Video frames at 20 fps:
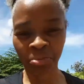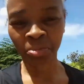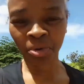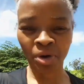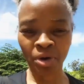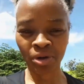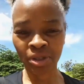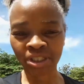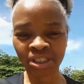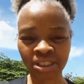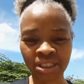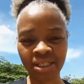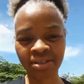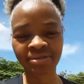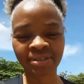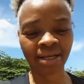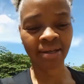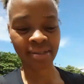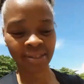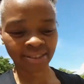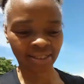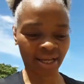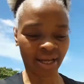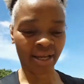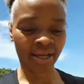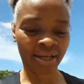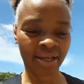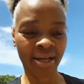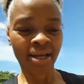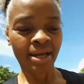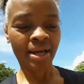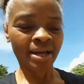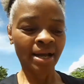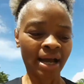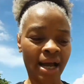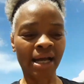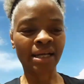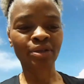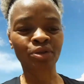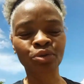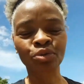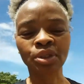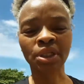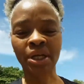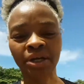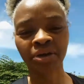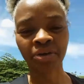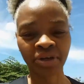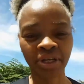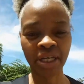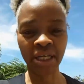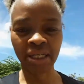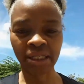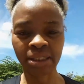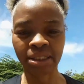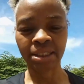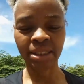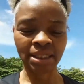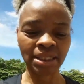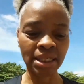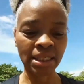a ball. She lives outside. I do let her in to